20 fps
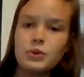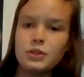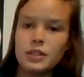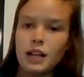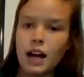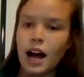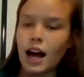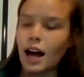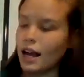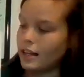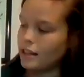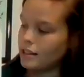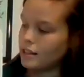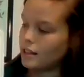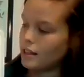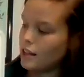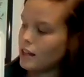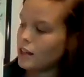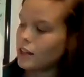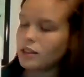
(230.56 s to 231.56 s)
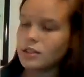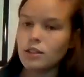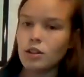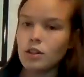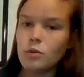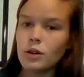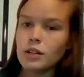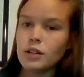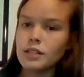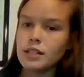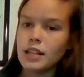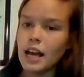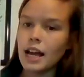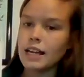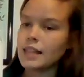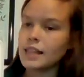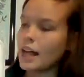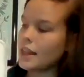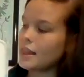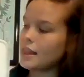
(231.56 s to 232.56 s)
sign. So we're
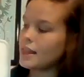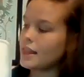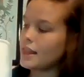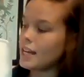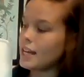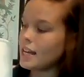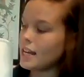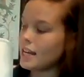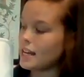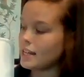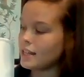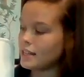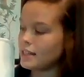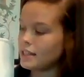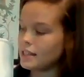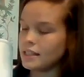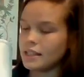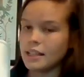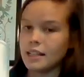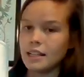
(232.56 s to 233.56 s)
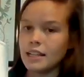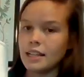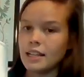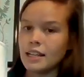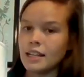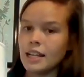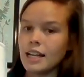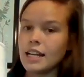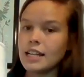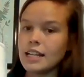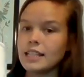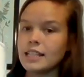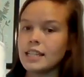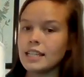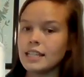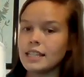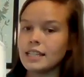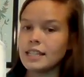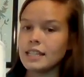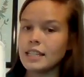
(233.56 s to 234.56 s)
saying that this is
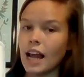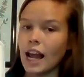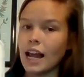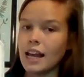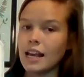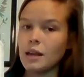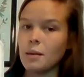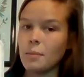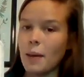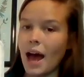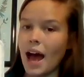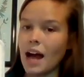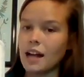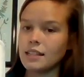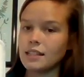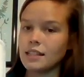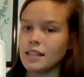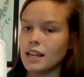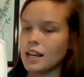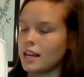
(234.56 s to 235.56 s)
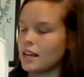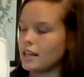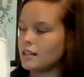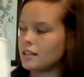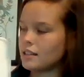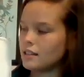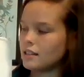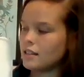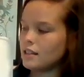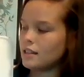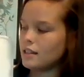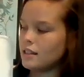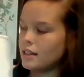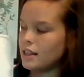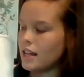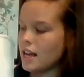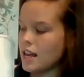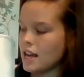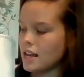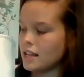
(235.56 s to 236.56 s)
the same as this.
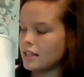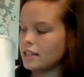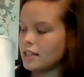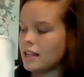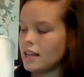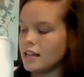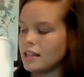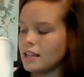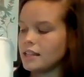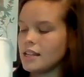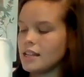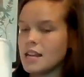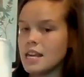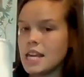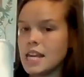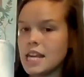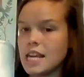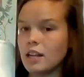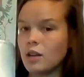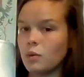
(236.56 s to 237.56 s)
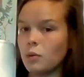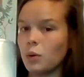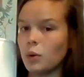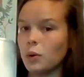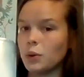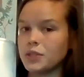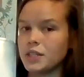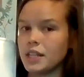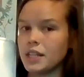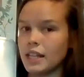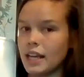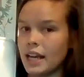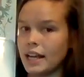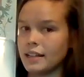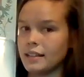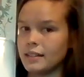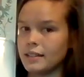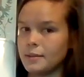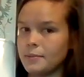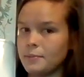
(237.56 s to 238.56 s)
This is equal to
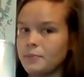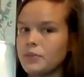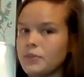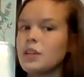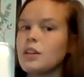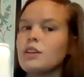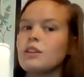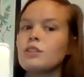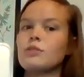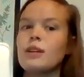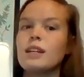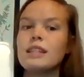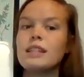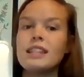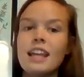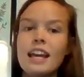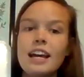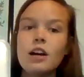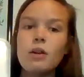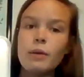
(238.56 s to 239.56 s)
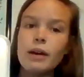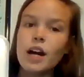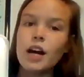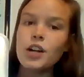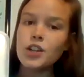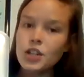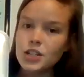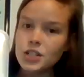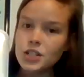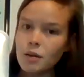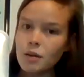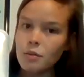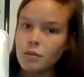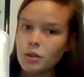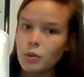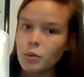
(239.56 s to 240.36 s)
this. So I think we understand what the